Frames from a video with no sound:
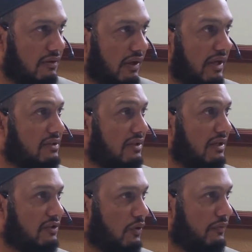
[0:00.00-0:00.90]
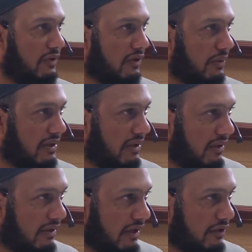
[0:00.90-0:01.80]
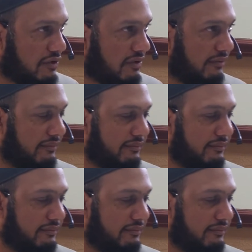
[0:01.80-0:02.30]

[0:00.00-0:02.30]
hastily, swiftly, quickly, in a rush.